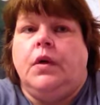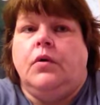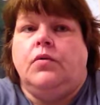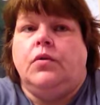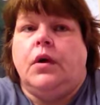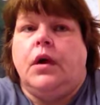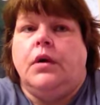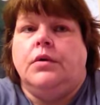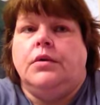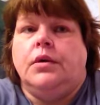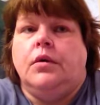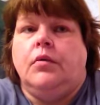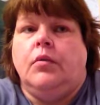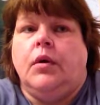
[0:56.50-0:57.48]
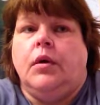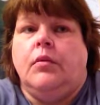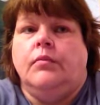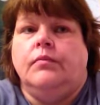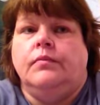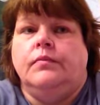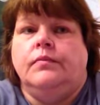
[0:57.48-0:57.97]
try
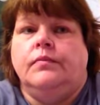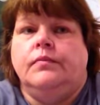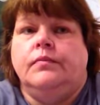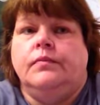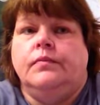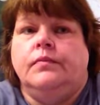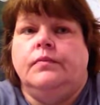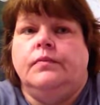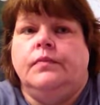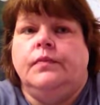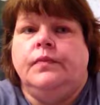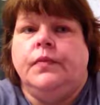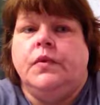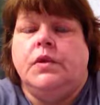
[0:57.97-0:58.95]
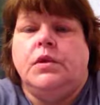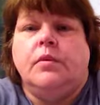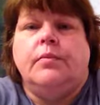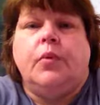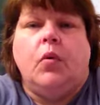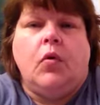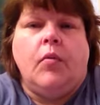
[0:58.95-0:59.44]
to
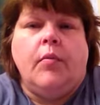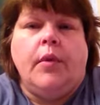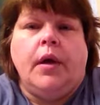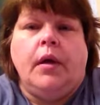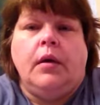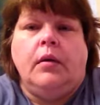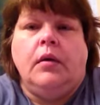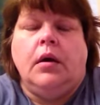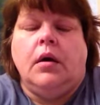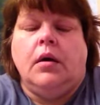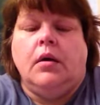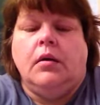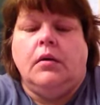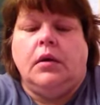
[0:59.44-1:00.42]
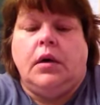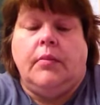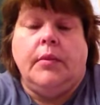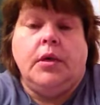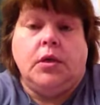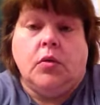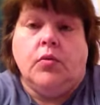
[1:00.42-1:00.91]
support me, give
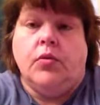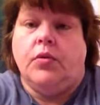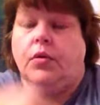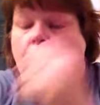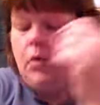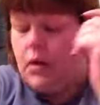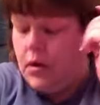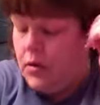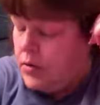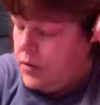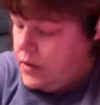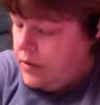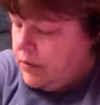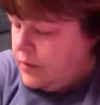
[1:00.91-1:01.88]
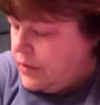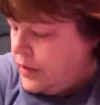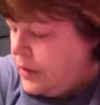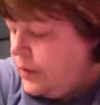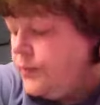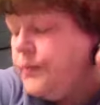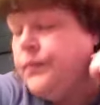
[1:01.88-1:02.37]
me shoulder to cry on and
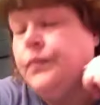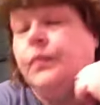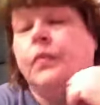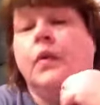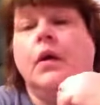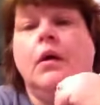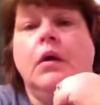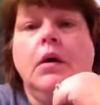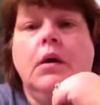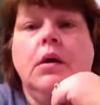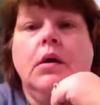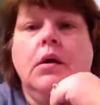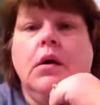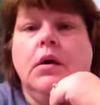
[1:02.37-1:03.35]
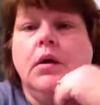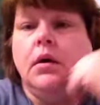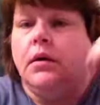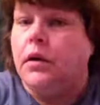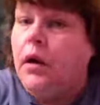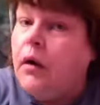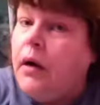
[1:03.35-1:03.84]
everything. Y'all